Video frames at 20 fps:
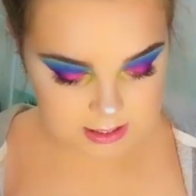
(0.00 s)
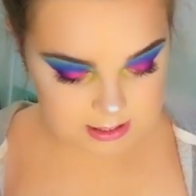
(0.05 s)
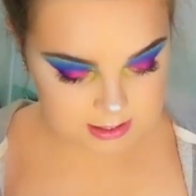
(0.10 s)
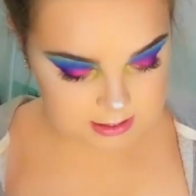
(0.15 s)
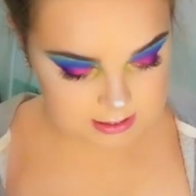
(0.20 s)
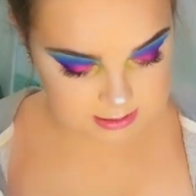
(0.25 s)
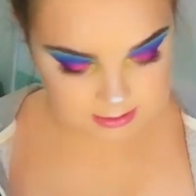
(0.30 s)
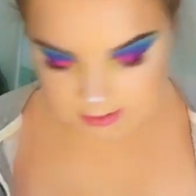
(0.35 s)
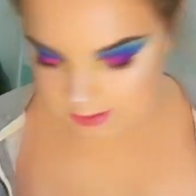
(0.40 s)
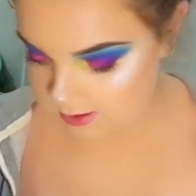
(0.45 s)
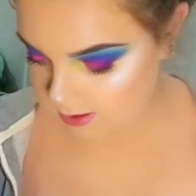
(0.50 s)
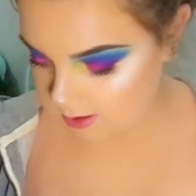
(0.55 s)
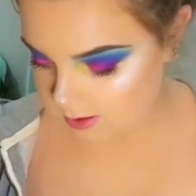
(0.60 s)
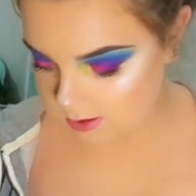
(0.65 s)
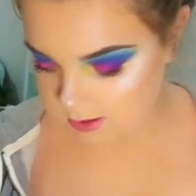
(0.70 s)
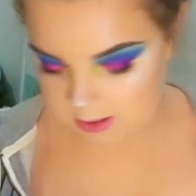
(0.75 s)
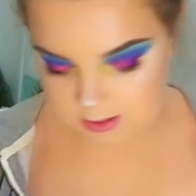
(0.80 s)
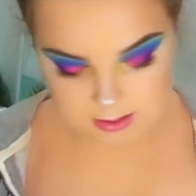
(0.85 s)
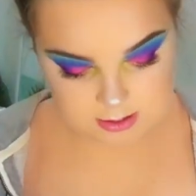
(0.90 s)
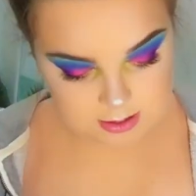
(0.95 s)
And
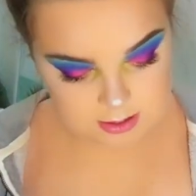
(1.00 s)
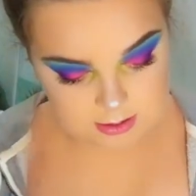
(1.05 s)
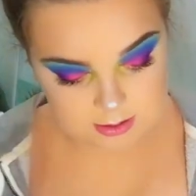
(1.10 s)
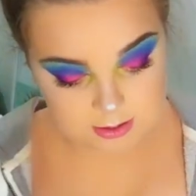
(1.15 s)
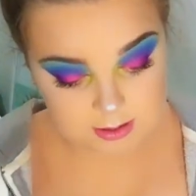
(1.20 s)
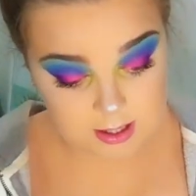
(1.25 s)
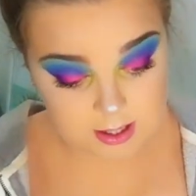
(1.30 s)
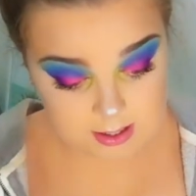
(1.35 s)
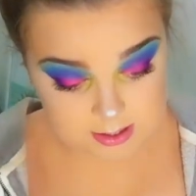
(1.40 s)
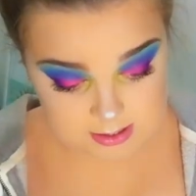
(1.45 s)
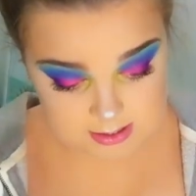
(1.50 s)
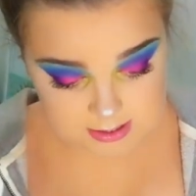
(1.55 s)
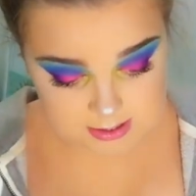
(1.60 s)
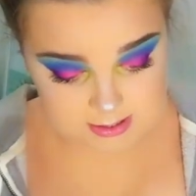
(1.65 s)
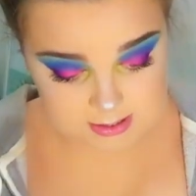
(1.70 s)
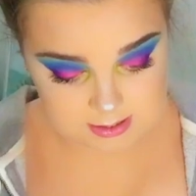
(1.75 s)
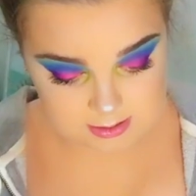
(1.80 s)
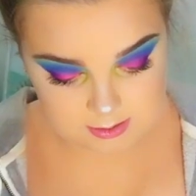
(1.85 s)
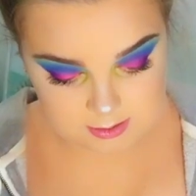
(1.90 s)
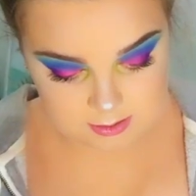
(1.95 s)
the last
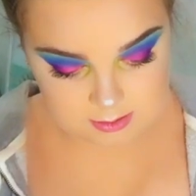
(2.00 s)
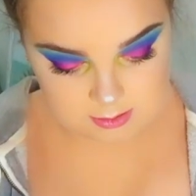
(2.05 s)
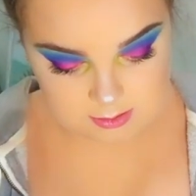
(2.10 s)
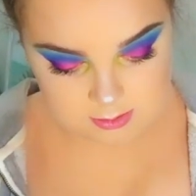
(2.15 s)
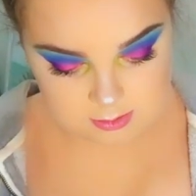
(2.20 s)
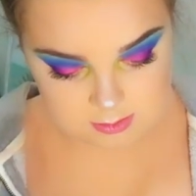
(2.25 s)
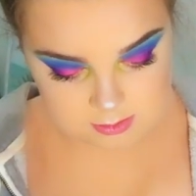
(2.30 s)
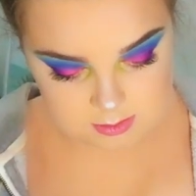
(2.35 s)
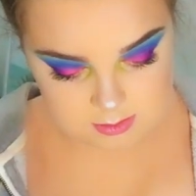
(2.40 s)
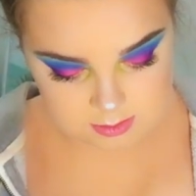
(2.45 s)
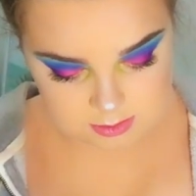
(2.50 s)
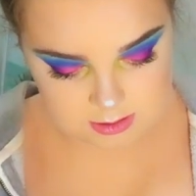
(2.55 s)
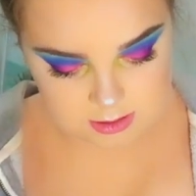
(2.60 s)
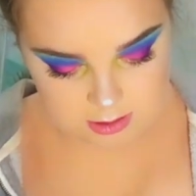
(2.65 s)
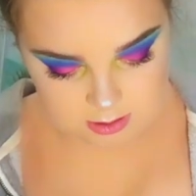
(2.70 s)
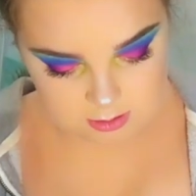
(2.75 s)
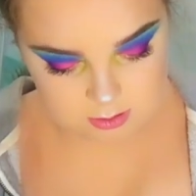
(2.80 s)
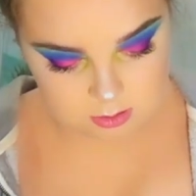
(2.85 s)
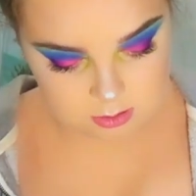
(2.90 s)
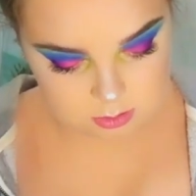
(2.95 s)
thing
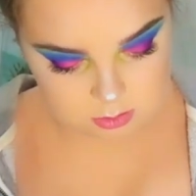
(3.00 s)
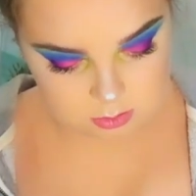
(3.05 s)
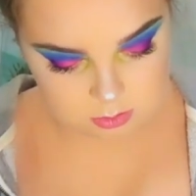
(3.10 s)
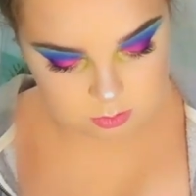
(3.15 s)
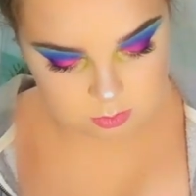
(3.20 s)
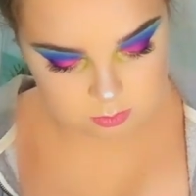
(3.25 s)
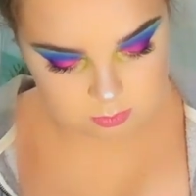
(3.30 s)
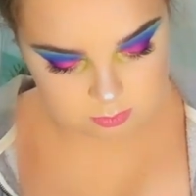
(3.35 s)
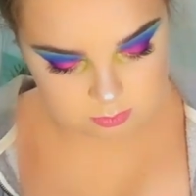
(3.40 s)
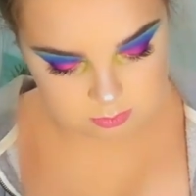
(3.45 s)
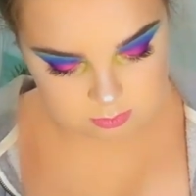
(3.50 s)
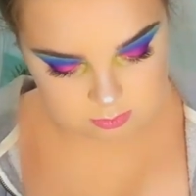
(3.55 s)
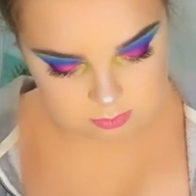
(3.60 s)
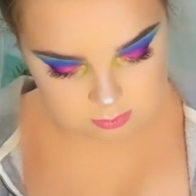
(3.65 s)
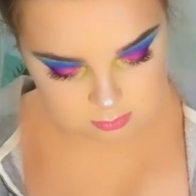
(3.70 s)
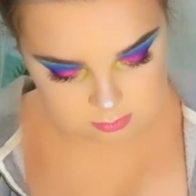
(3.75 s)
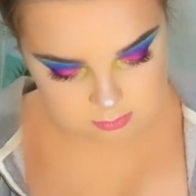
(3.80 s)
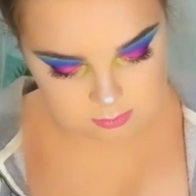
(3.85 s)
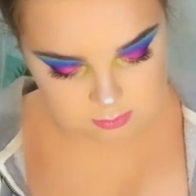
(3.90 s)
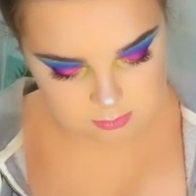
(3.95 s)
that I got, oh,
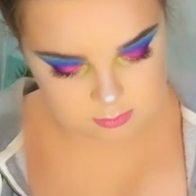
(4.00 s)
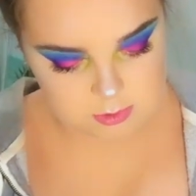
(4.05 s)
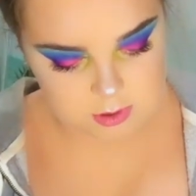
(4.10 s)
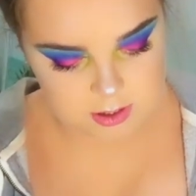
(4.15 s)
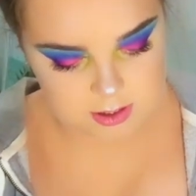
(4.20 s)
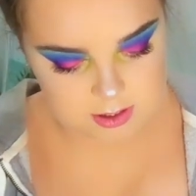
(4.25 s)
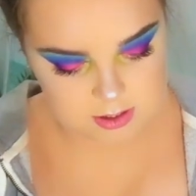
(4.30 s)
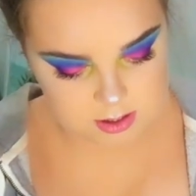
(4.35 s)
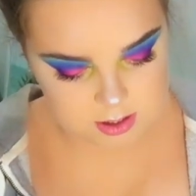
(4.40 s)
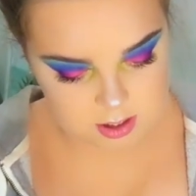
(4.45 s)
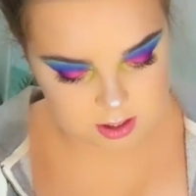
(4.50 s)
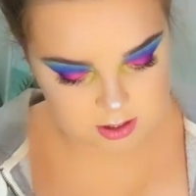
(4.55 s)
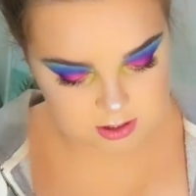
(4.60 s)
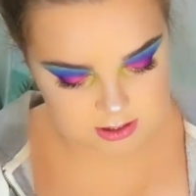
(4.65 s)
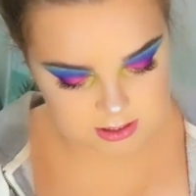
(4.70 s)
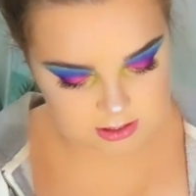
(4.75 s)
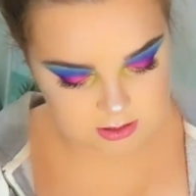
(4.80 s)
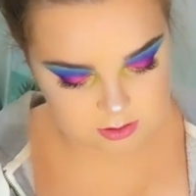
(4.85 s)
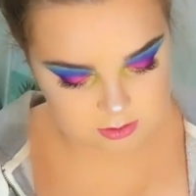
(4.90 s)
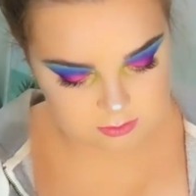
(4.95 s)
liners are hard
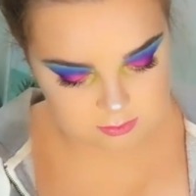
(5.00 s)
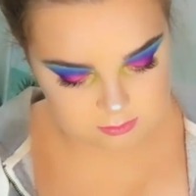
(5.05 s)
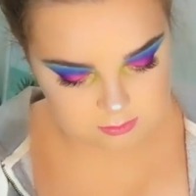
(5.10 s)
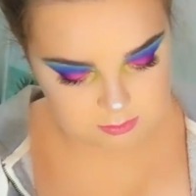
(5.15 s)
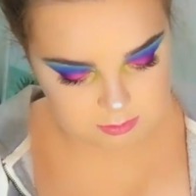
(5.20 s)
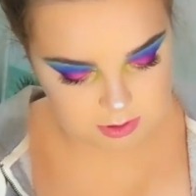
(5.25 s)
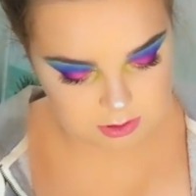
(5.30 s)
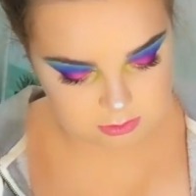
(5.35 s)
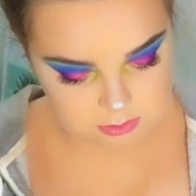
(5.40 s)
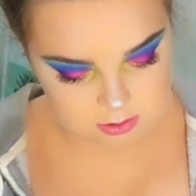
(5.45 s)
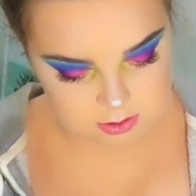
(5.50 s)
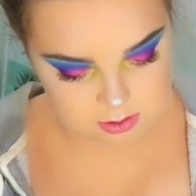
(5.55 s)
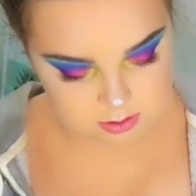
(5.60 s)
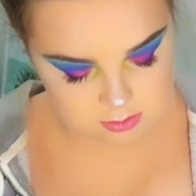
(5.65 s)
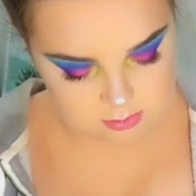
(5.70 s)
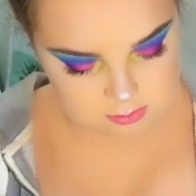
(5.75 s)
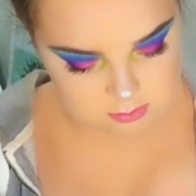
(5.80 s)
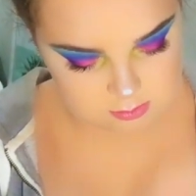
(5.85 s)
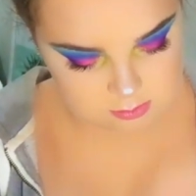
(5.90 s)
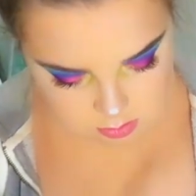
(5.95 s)
to get off apparently.
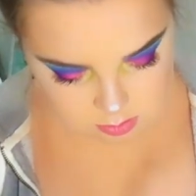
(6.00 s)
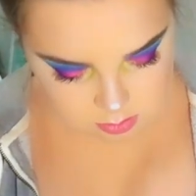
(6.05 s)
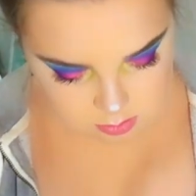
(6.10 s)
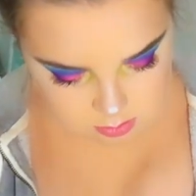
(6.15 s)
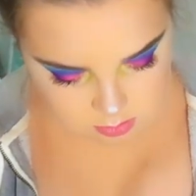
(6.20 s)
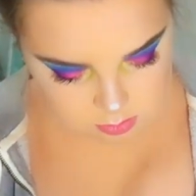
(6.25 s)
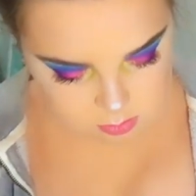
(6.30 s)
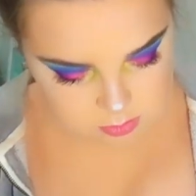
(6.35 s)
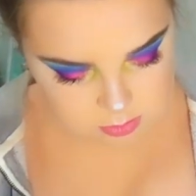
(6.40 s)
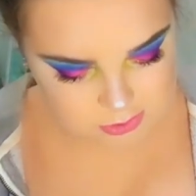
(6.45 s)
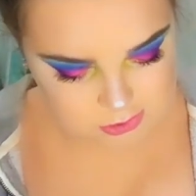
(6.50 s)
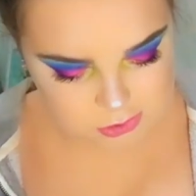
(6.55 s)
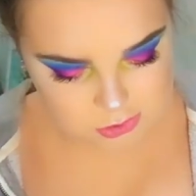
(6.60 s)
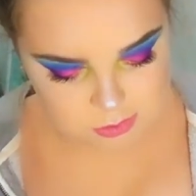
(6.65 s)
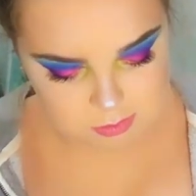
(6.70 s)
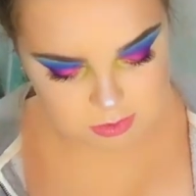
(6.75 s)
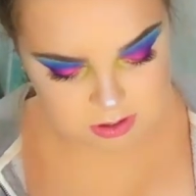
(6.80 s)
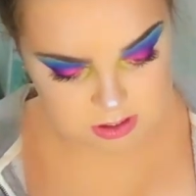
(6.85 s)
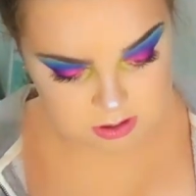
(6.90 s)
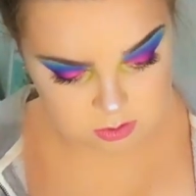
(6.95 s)
Which
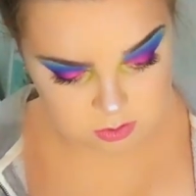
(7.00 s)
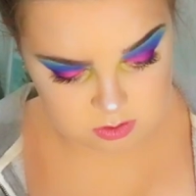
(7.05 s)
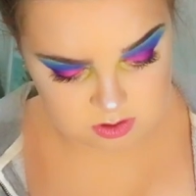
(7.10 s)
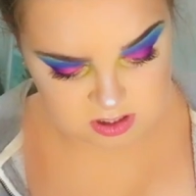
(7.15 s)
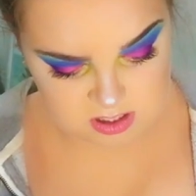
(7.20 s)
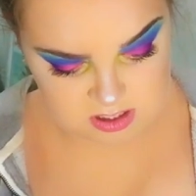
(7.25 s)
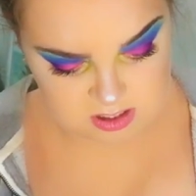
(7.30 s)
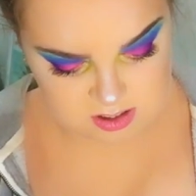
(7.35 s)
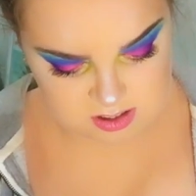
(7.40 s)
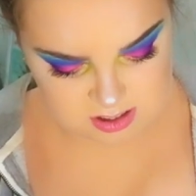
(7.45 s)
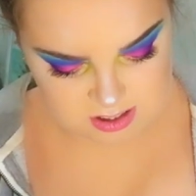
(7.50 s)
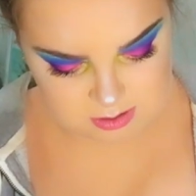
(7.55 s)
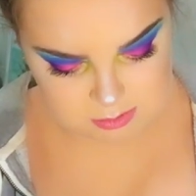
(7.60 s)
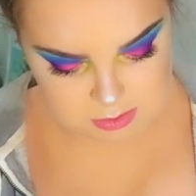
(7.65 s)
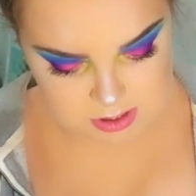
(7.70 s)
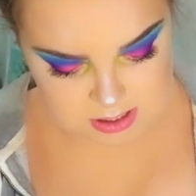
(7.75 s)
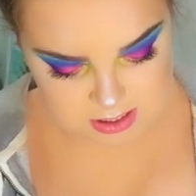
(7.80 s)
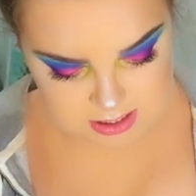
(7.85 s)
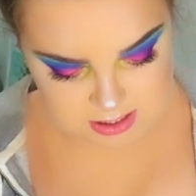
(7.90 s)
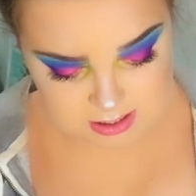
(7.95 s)
should be a good thing, because that
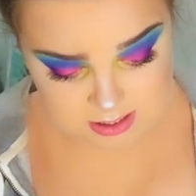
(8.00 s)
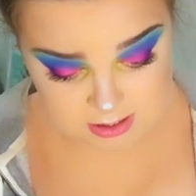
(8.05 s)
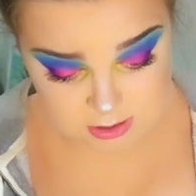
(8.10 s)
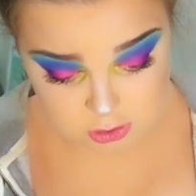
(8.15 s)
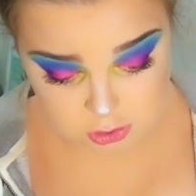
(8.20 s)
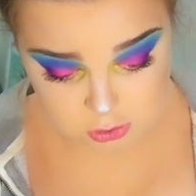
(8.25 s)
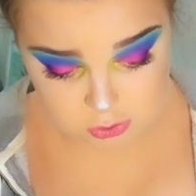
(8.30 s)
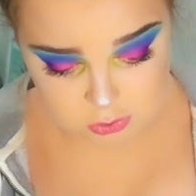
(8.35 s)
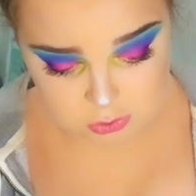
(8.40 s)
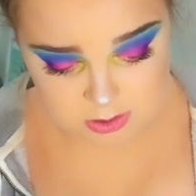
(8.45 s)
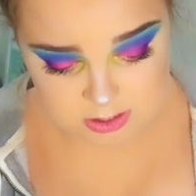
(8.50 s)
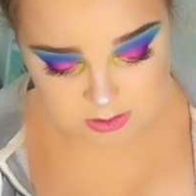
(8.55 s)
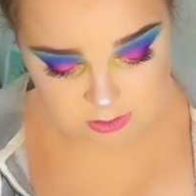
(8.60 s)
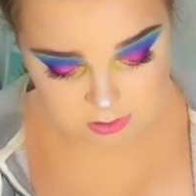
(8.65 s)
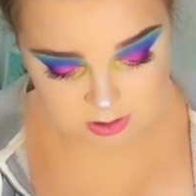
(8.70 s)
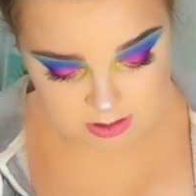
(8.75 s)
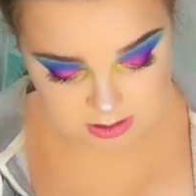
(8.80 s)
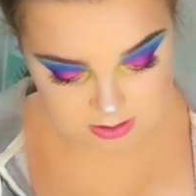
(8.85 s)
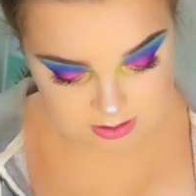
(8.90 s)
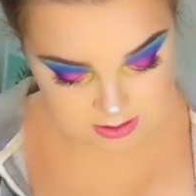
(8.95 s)
means that they should
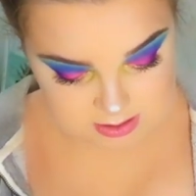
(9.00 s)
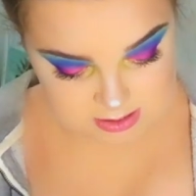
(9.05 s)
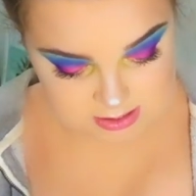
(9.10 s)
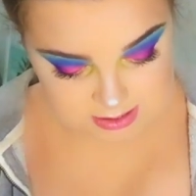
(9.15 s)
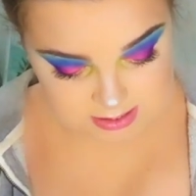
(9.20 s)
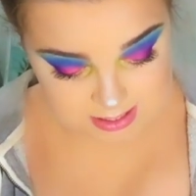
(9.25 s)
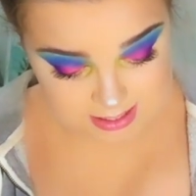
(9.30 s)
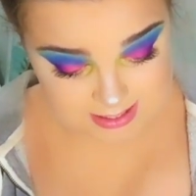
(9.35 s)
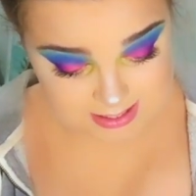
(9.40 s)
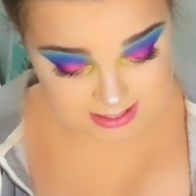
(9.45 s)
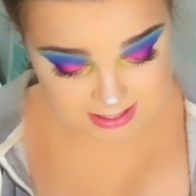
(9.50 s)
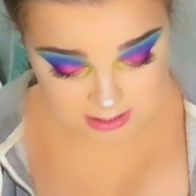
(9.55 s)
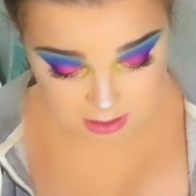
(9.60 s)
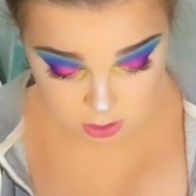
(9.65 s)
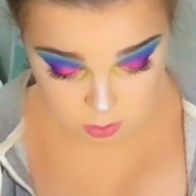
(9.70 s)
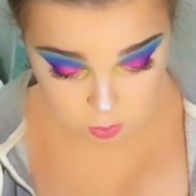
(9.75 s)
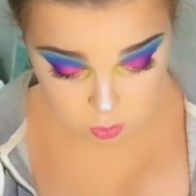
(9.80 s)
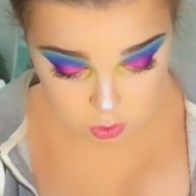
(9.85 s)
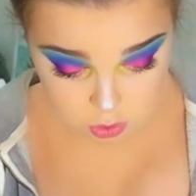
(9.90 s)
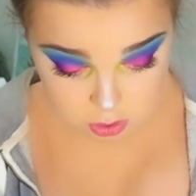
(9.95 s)
theoretically stay
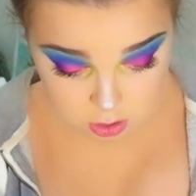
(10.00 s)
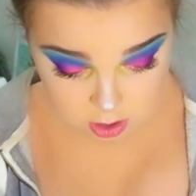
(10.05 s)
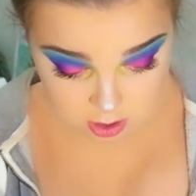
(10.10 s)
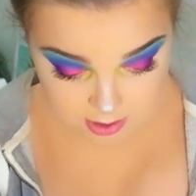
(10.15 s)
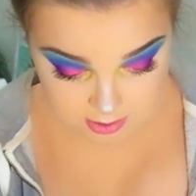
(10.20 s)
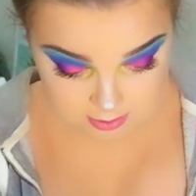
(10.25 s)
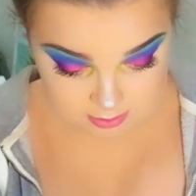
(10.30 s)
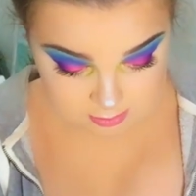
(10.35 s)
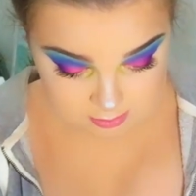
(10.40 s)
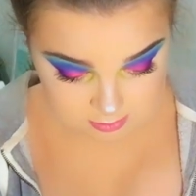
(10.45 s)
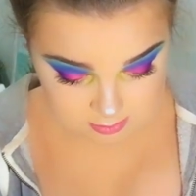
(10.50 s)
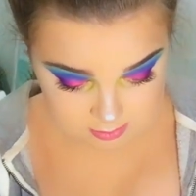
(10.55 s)
in your waterline.